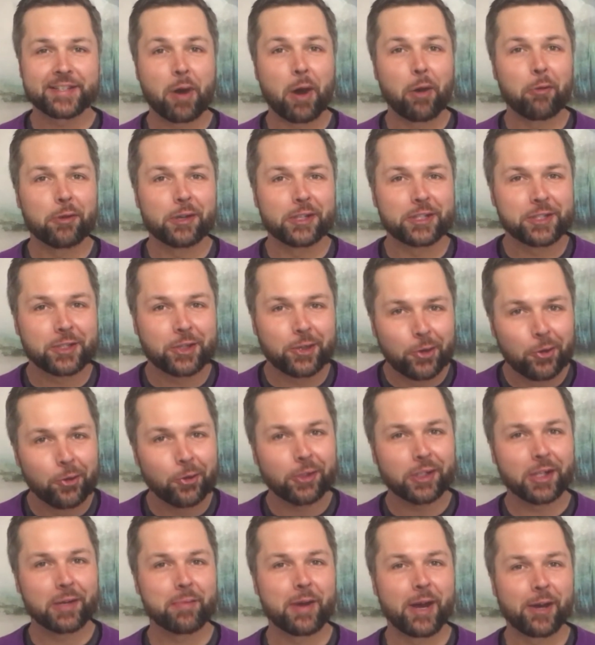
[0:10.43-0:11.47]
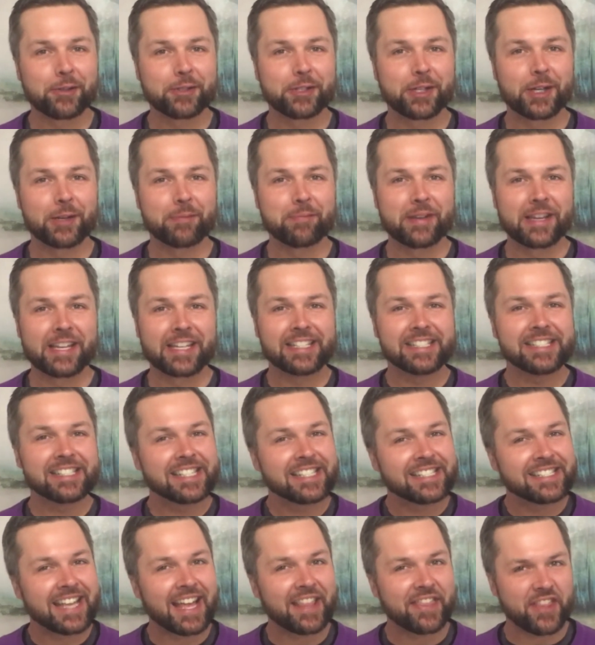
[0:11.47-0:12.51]
But what's cool about terpenes
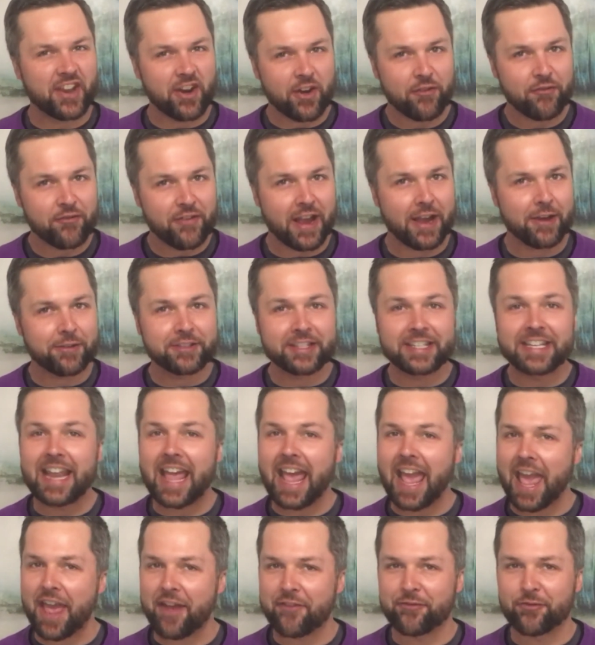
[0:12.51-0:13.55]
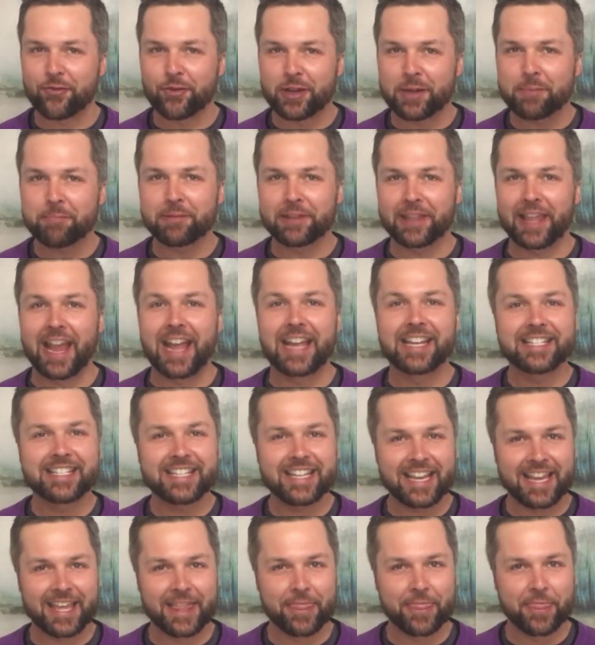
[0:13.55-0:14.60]
is that they're found in every plant
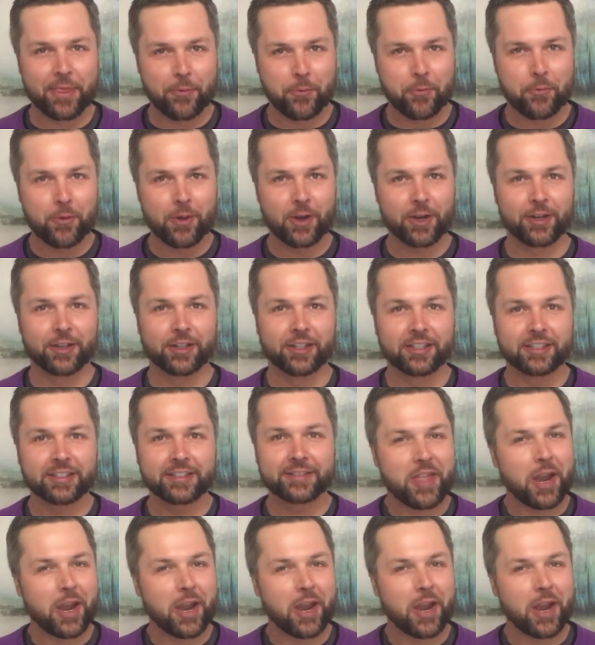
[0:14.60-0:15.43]
in the world.